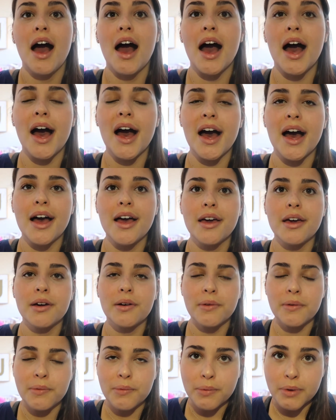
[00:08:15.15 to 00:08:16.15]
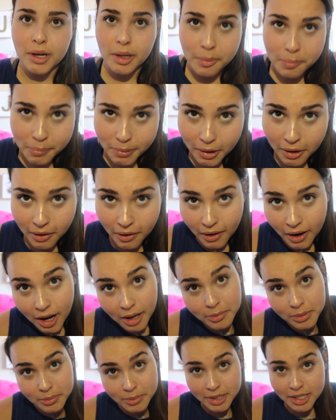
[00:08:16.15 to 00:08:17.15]
I will
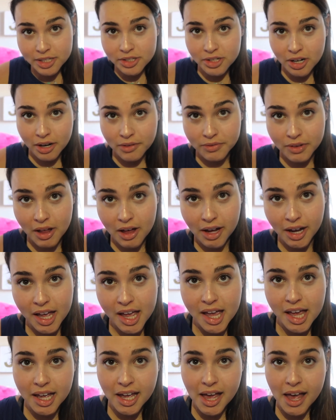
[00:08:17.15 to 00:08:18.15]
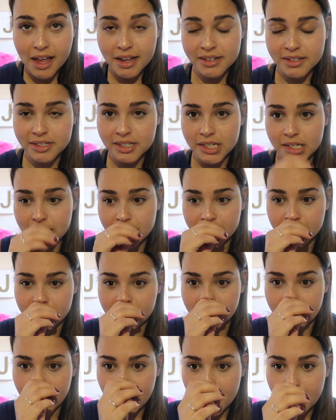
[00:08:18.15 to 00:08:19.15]
probably start vlogging again
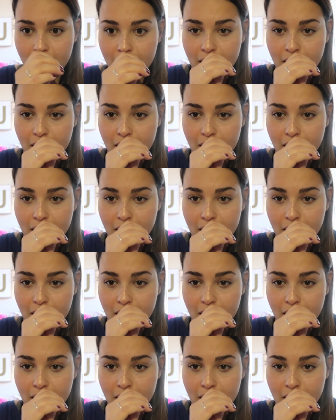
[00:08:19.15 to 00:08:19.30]
soon.